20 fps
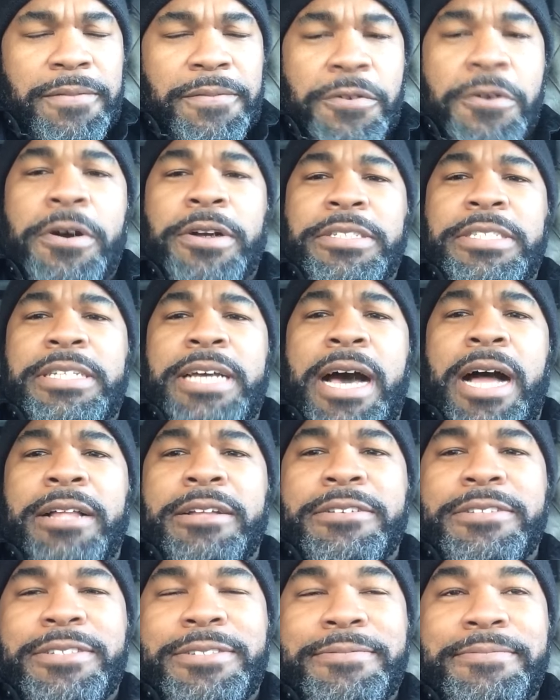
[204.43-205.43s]
$400. I
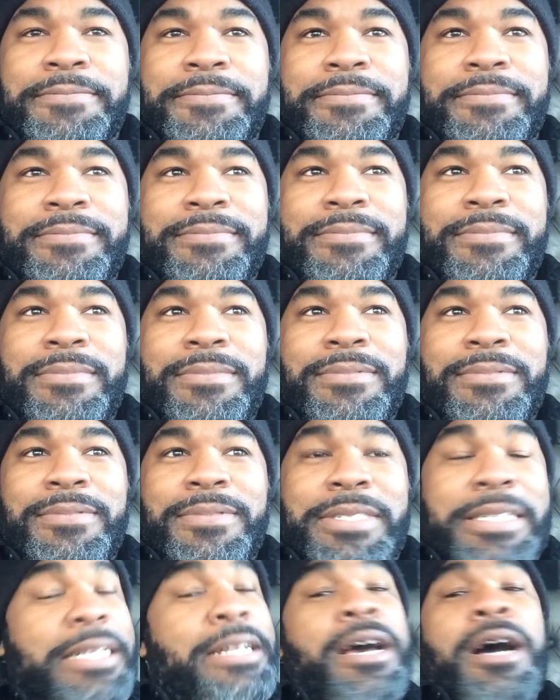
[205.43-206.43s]

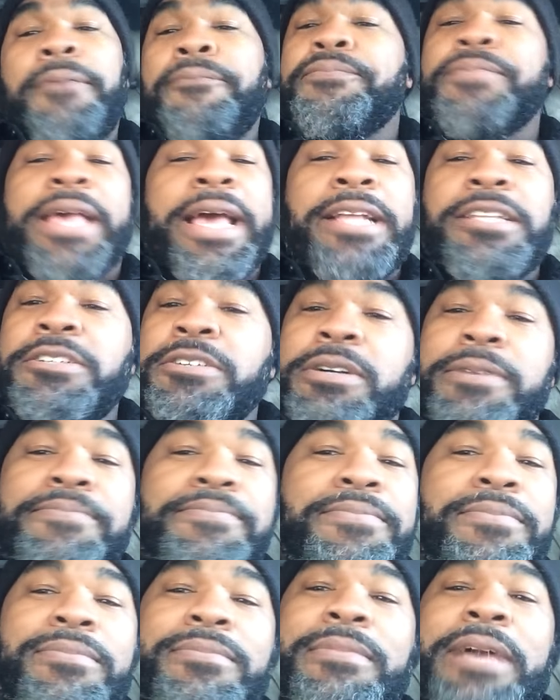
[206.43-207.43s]
was like, nope, can't do it.
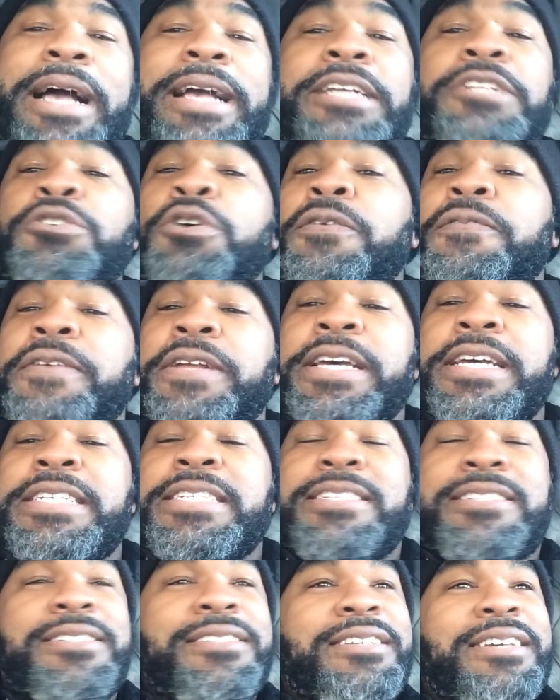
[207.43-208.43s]
I can do it for
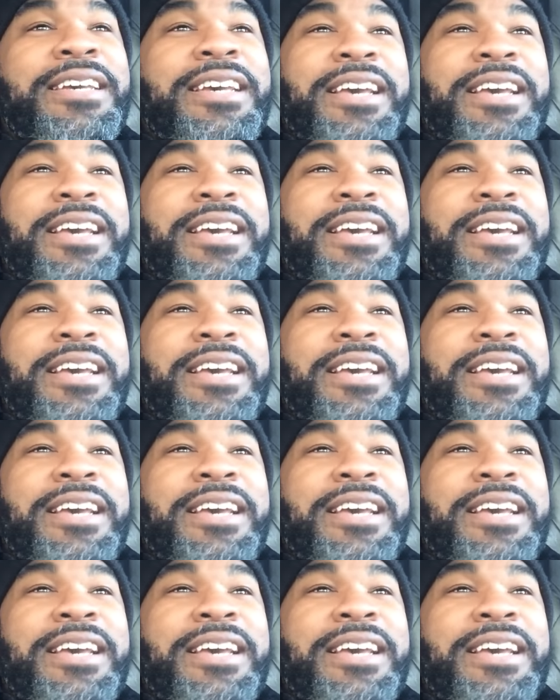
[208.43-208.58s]
this.